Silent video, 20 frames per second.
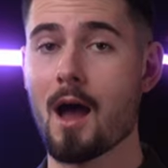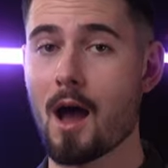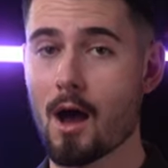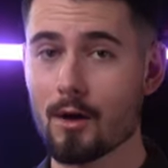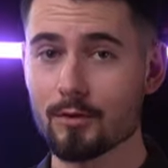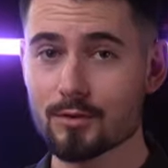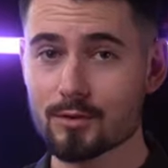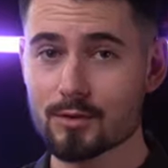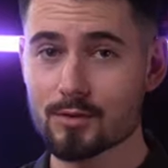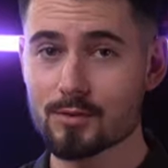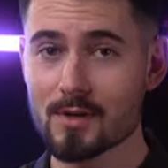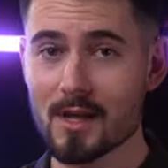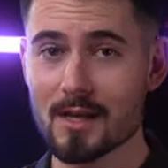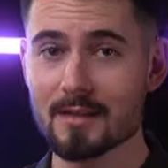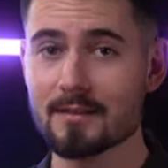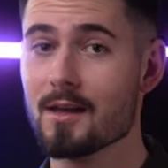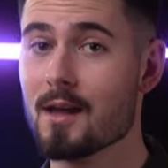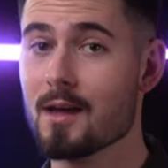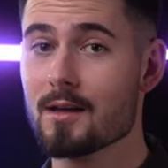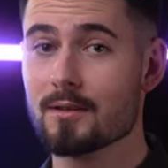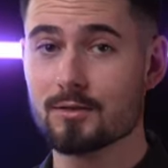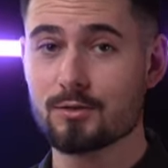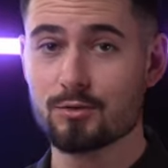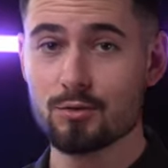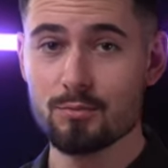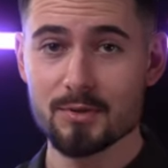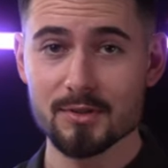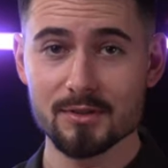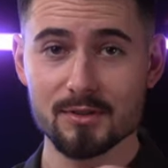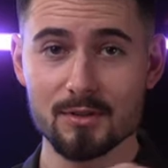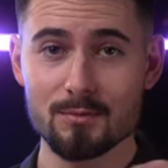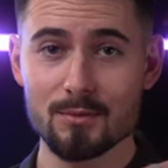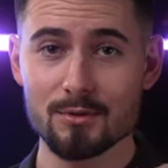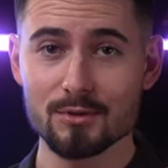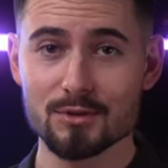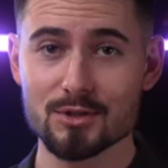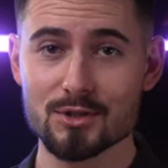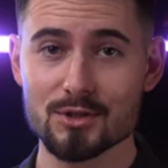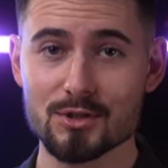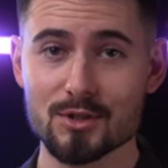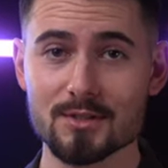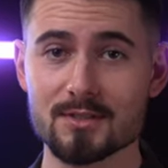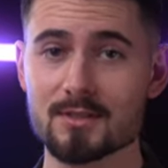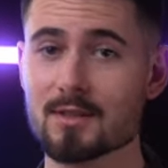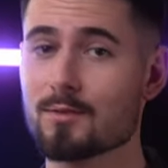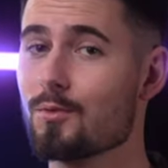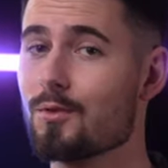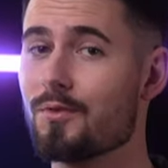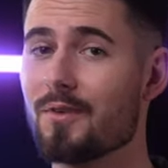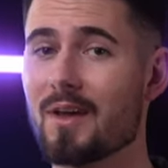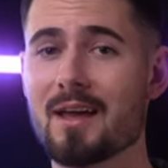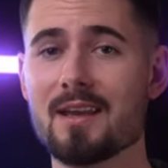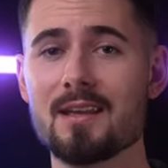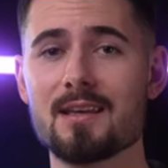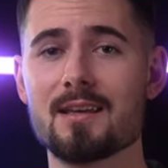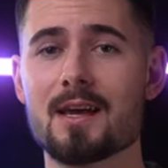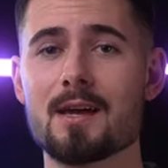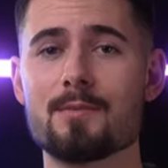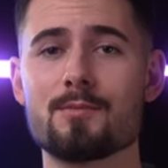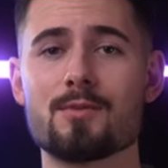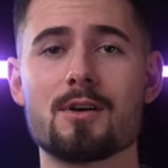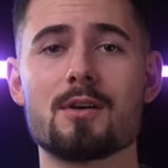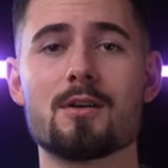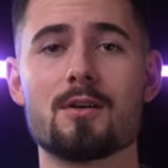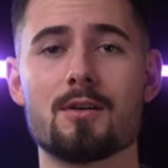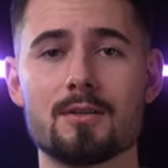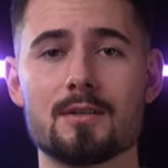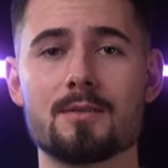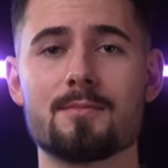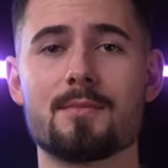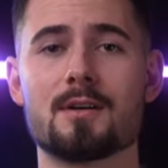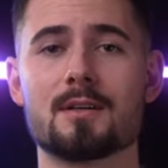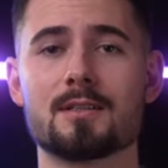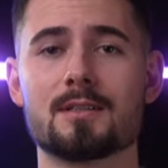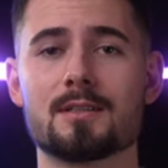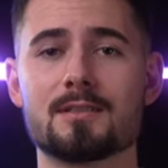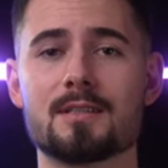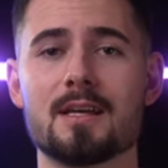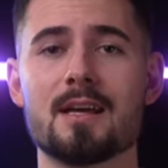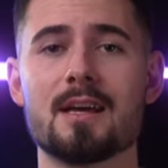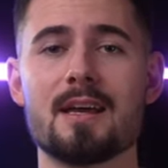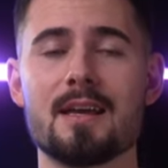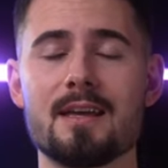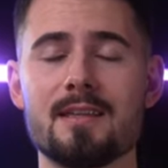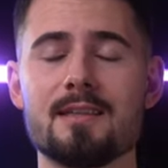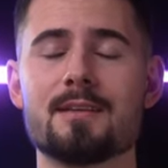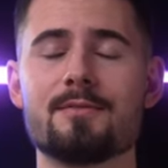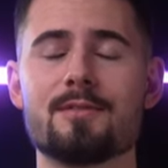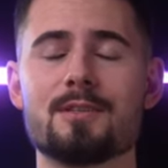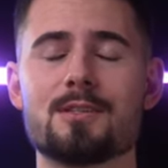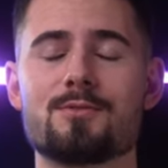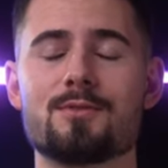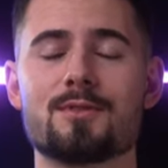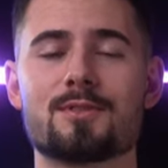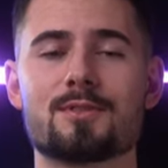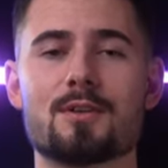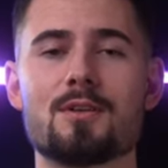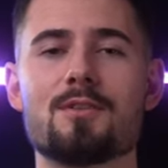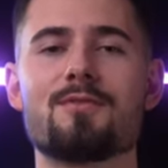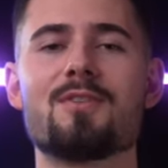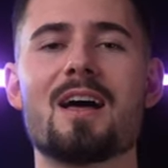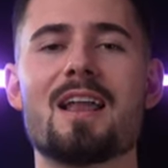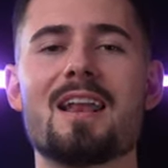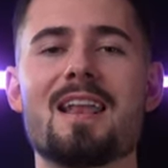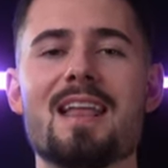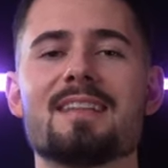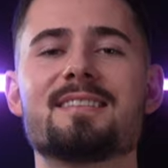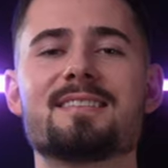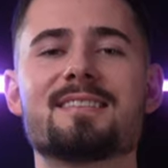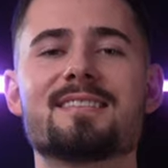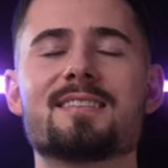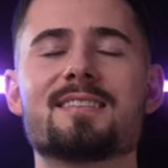how to create super slow motion shots with any camera on the market in DaVinci Resolve. Let's